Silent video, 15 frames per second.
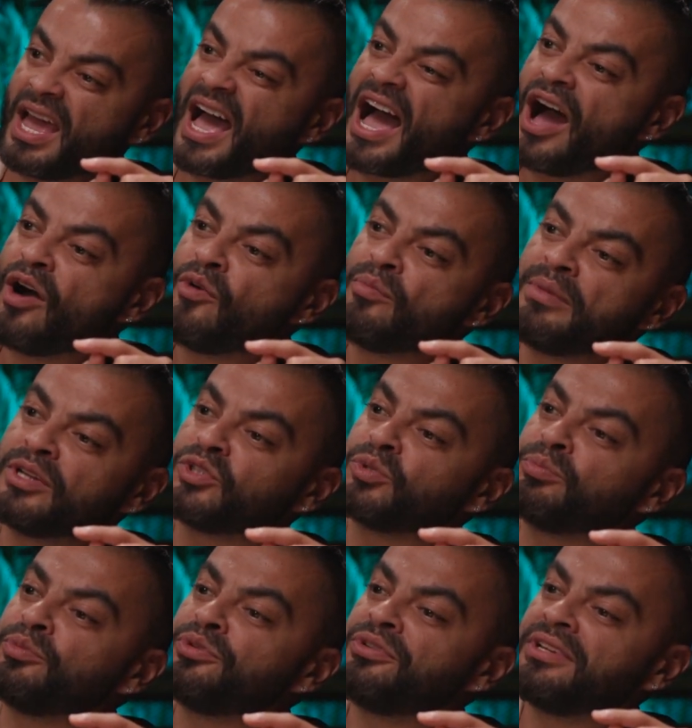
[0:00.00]
how
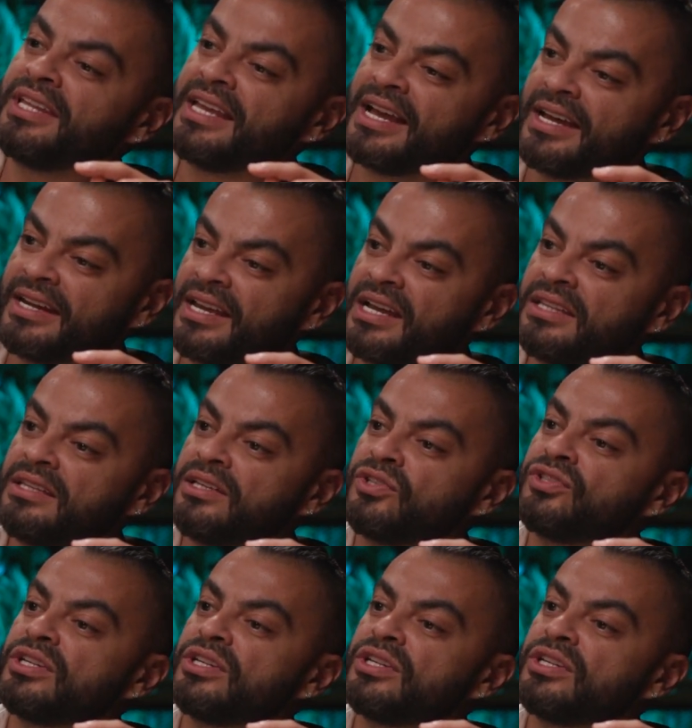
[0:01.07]
much more they are adding